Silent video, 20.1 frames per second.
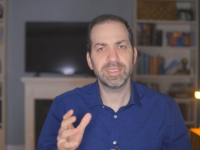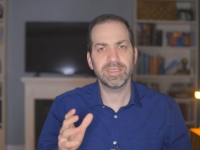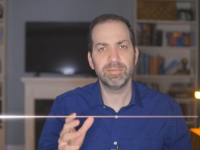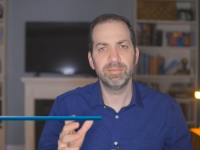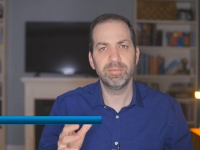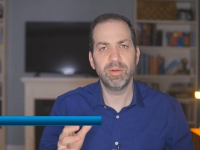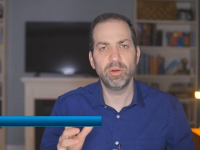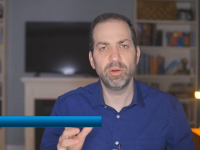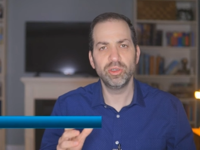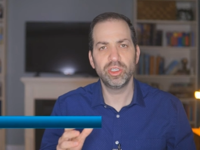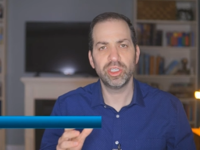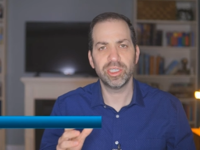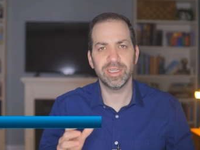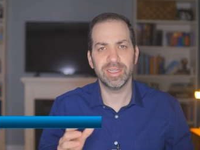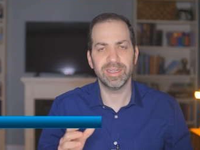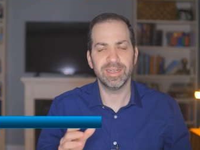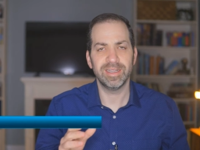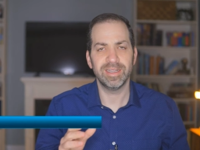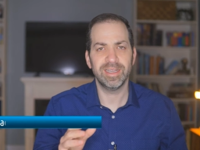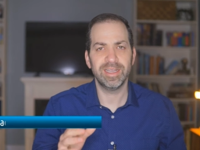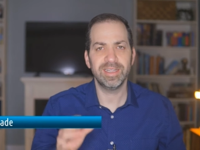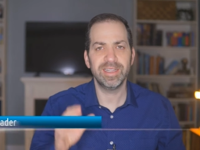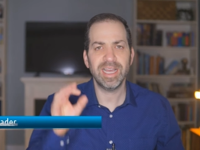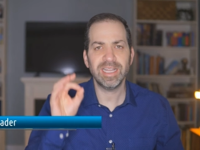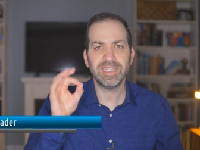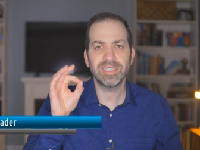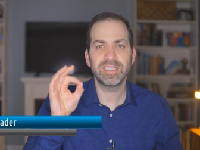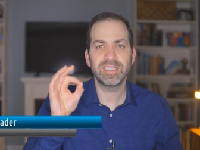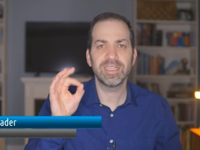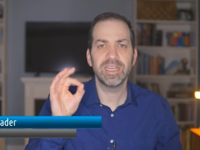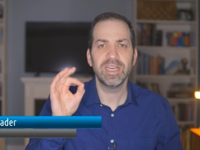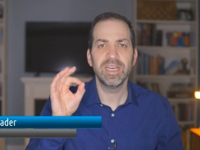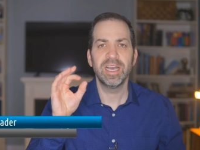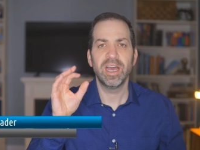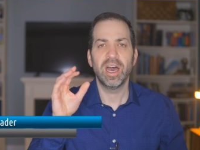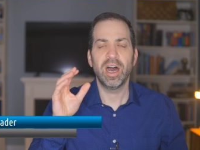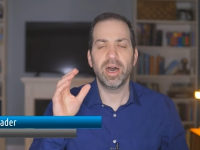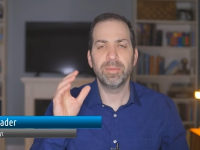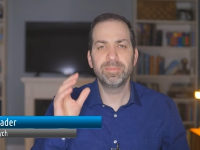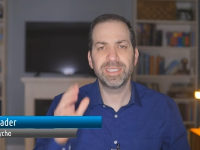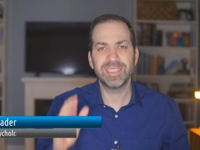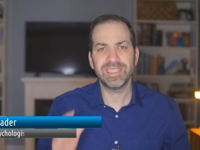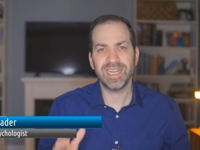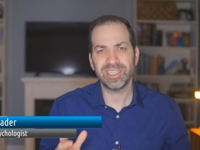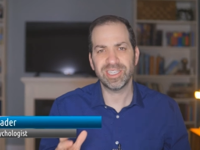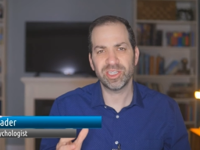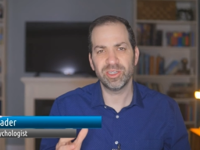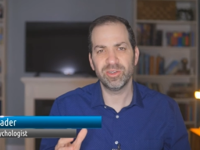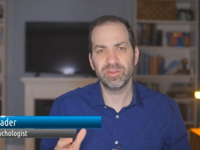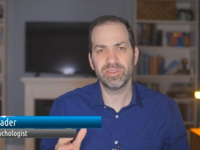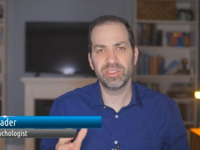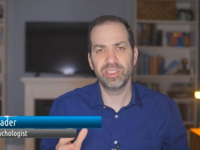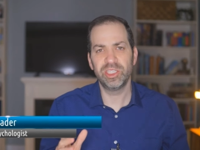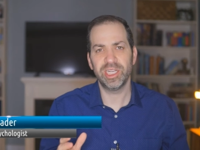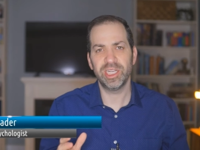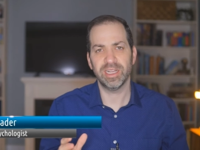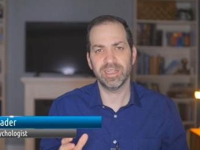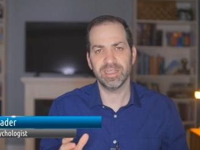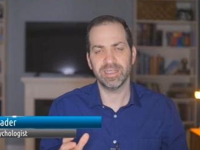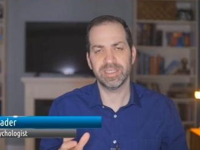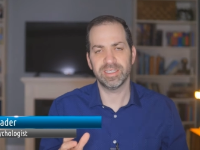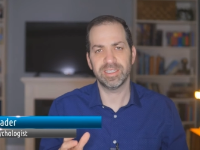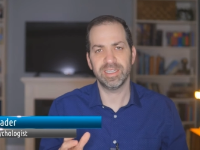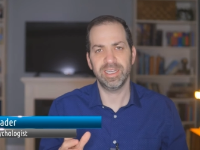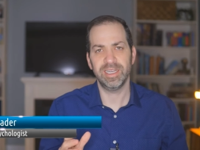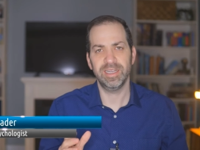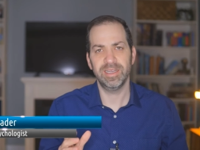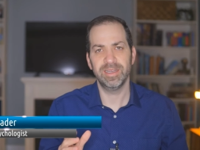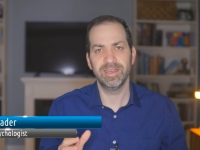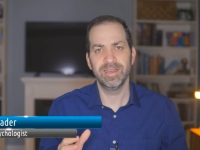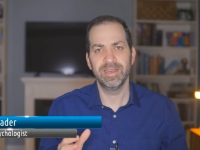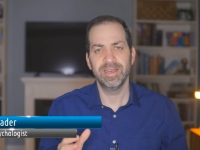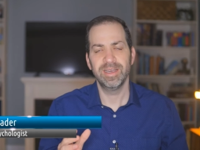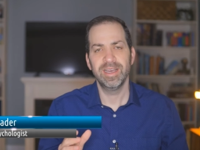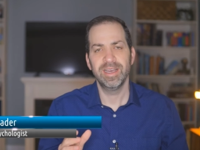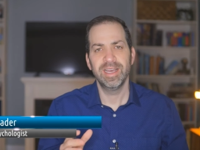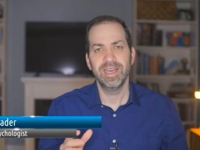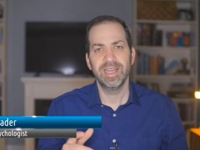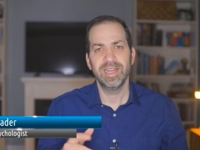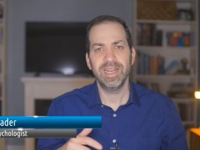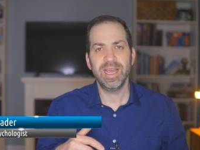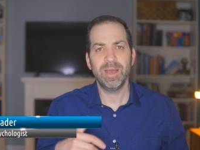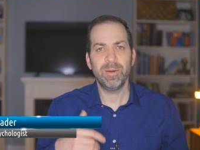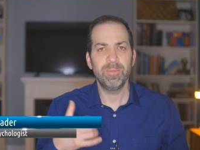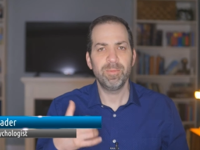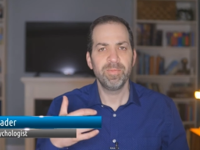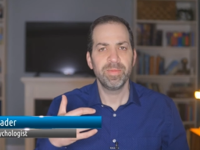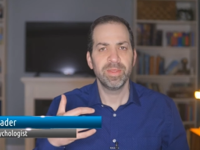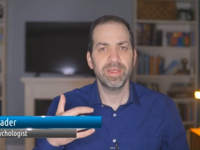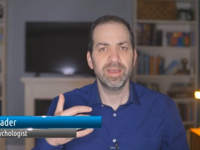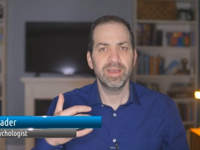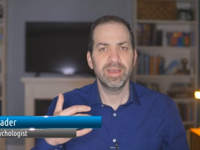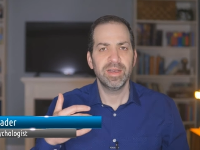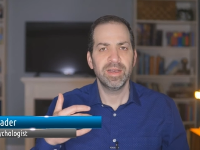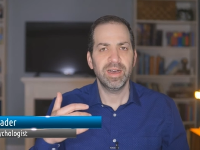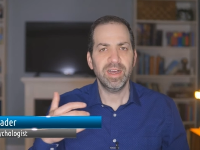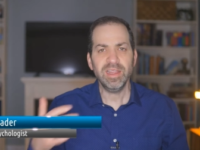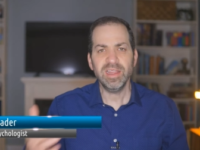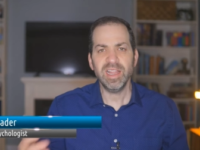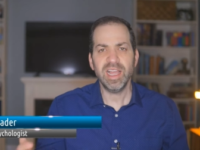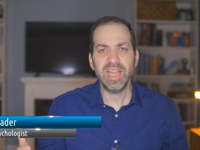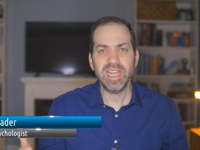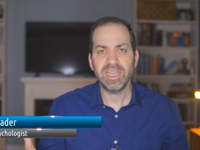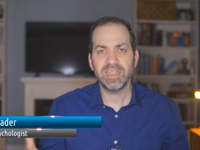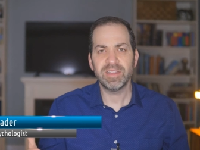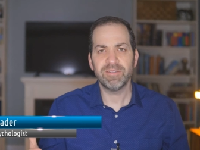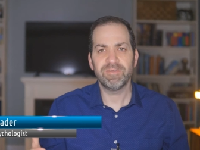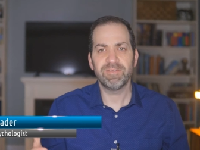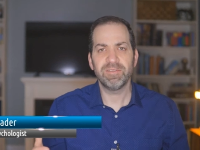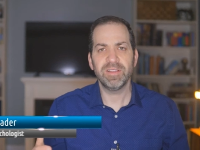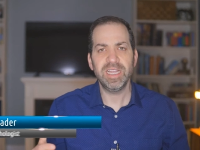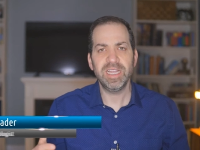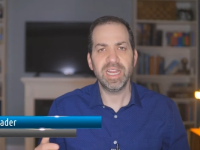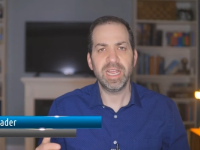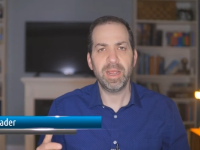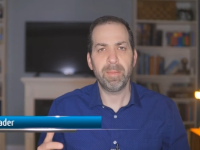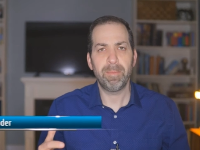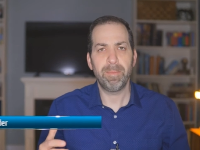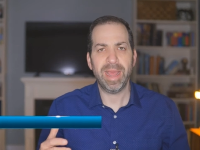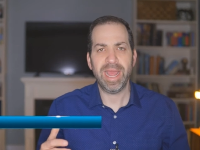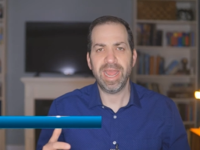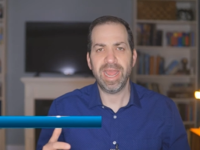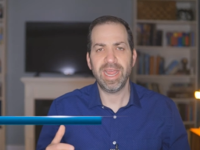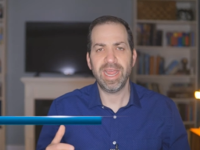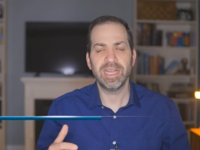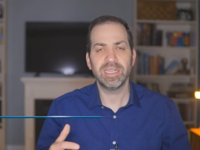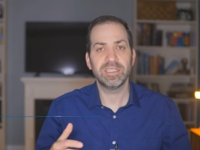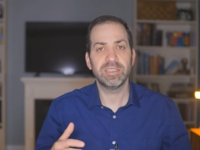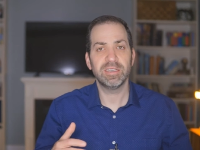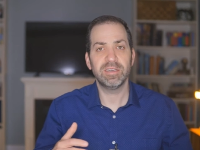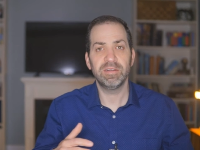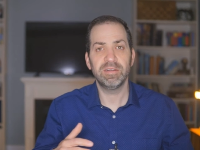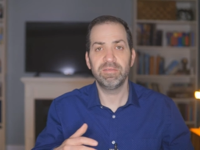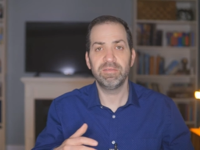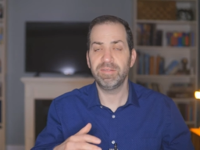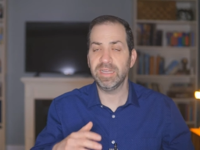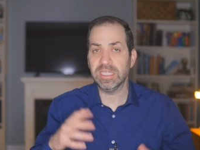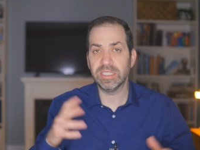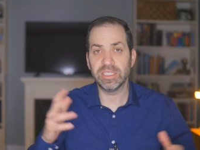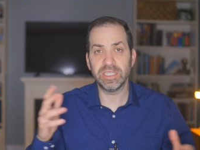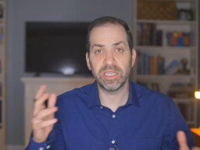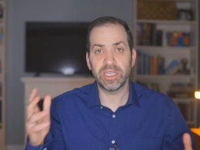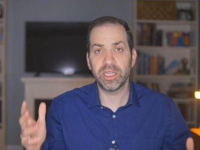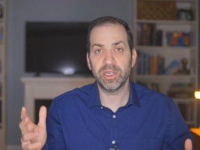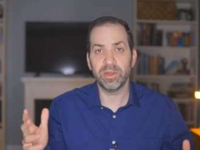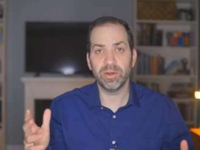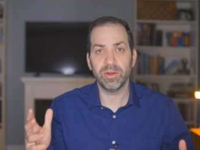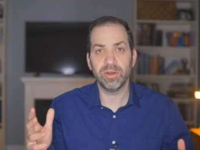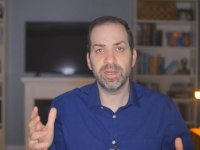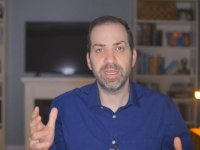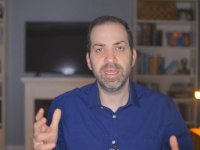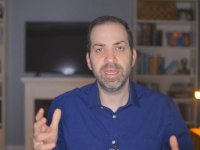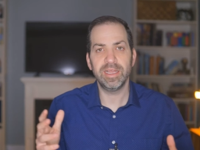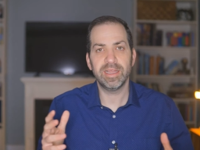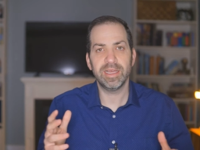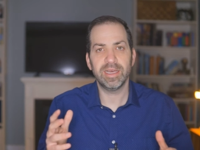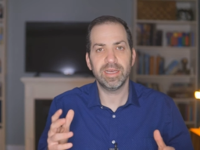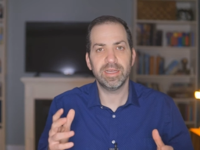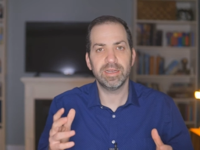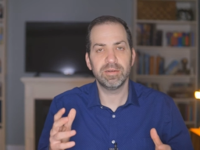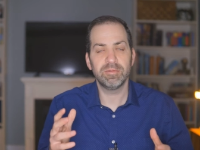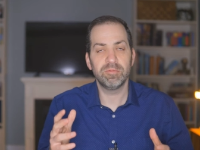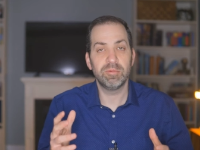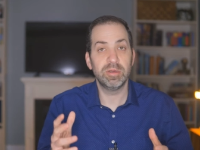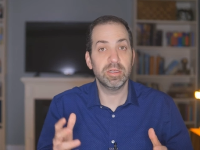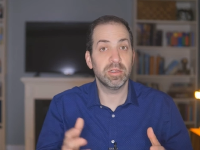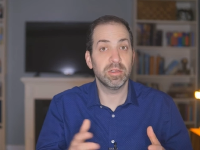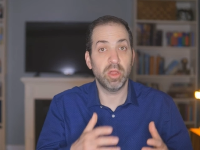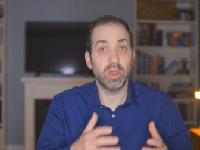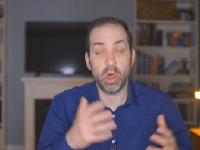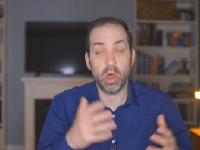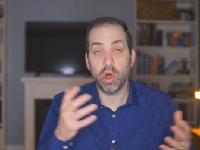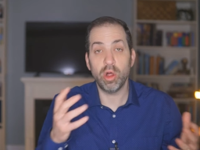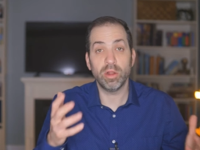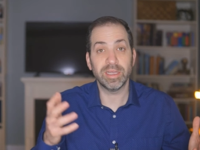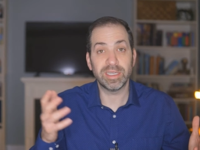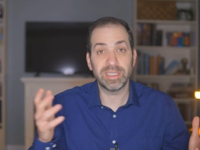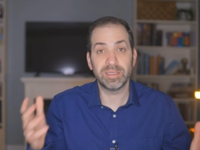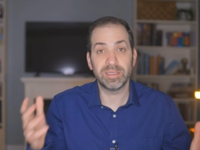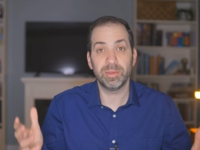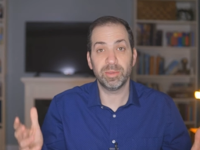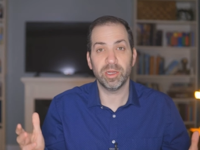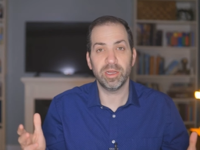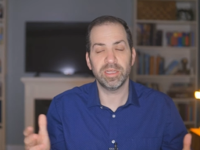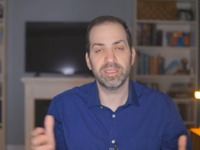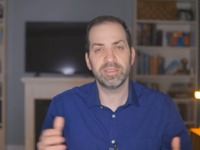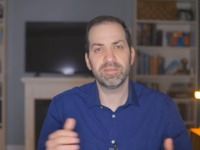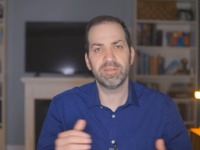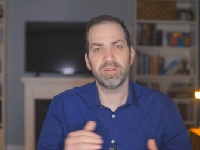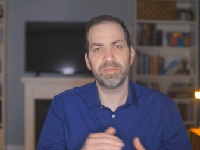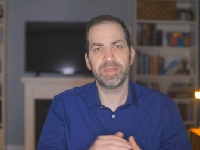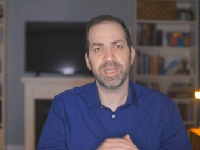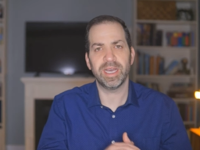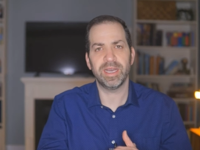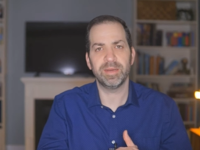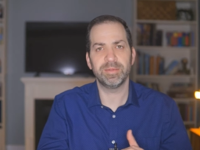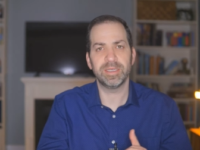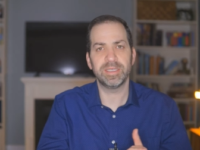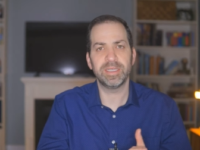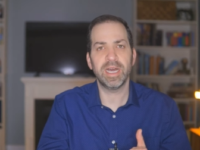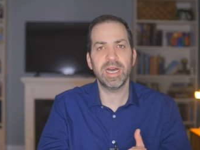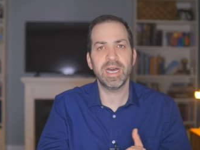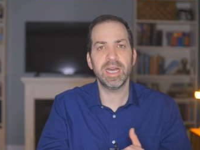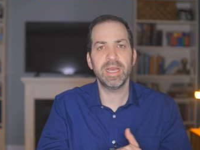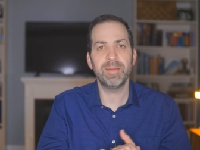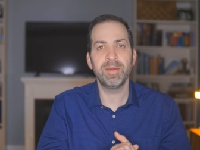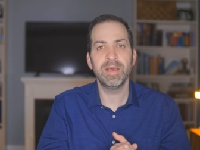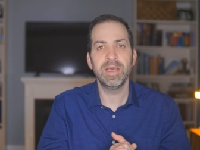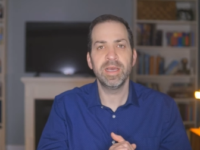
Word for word: emotion, and that's obsessional jealousy. Now, unlike the fleeting pangs of insecurity that we'll all experience from time to time,